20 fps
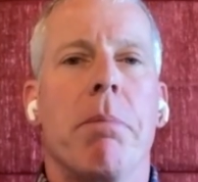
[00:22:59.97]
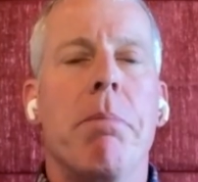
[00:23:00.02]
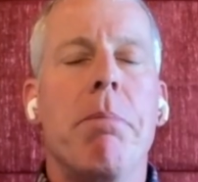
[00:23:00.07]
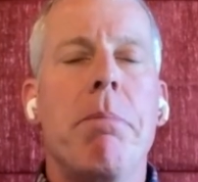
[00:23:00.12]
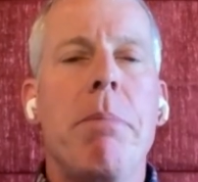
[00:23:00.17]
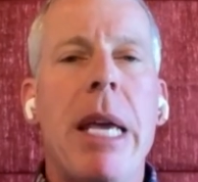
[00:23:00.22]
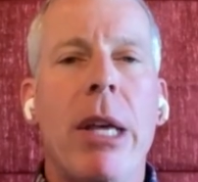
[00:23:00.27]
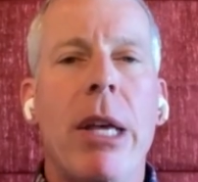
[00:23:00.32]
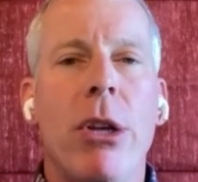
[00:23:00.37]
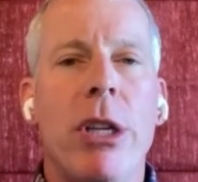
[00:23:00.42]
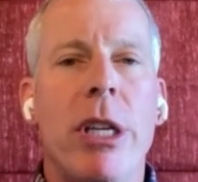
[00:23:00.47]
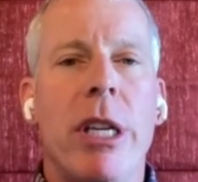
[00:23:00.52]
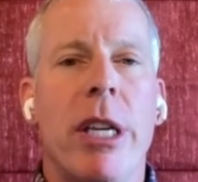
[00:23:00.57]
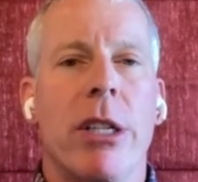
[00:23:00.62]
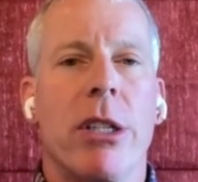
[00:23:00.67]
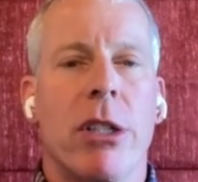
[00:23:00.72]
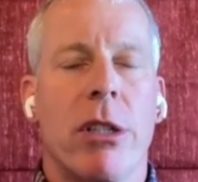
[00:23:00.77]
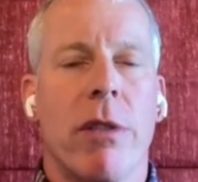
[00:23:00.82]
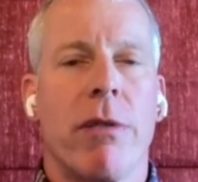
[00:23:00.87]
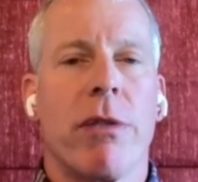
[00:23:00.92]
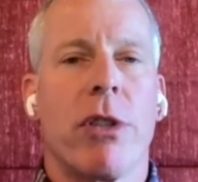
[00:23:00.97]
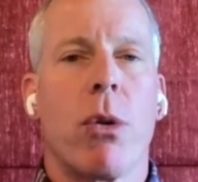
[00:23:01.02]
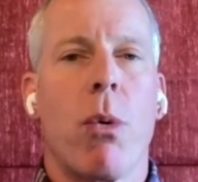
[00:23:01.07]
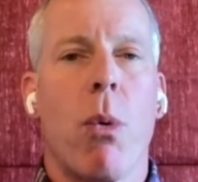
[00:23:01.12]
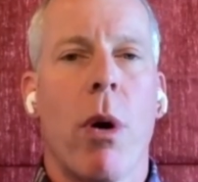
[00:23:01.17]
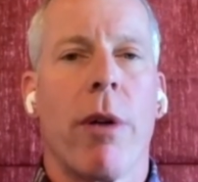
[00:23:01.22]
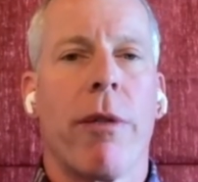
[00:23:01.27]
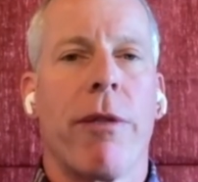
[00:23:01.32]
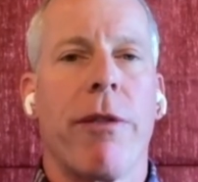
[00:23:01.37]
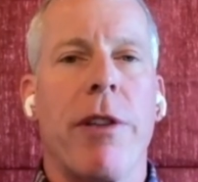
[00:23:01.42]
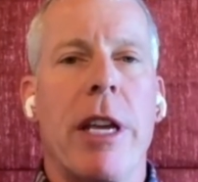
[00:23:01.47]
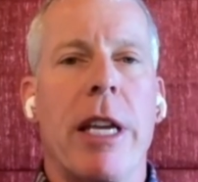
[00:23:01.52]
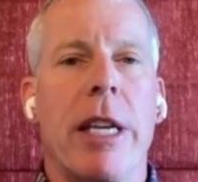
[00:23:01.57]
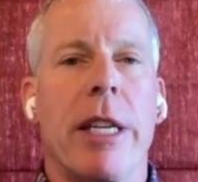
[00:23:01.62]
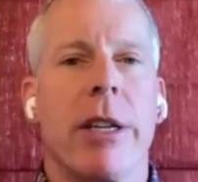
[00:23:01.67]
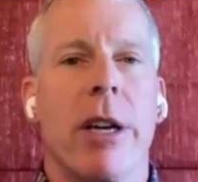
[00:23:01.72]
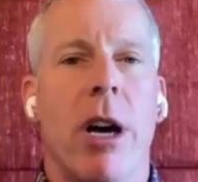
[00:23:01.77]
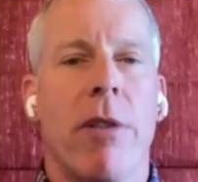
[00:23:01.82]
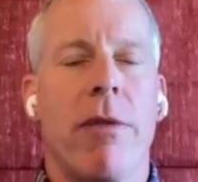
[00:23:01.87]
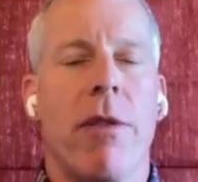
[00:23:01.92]
millions of square
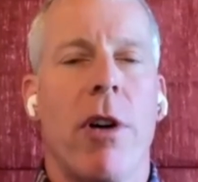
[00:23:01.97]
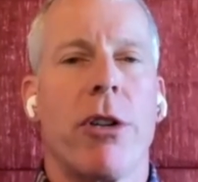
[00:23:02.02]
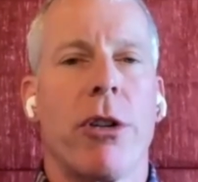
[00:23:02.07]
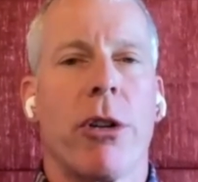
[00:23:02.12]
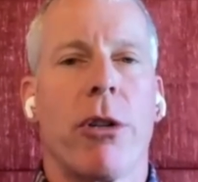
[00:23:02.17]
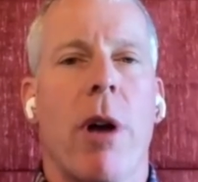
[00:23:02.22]
feet of